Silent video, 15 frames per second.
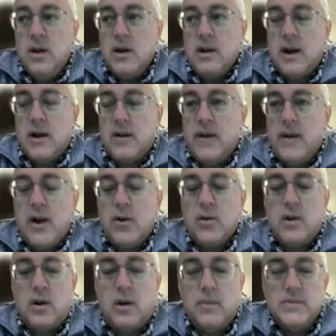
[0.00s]
kind of
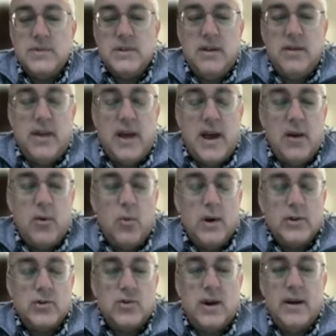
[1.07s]
outcomes that we're
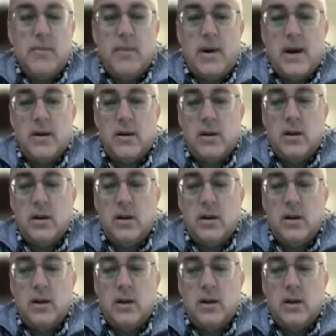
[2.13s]
trying to model.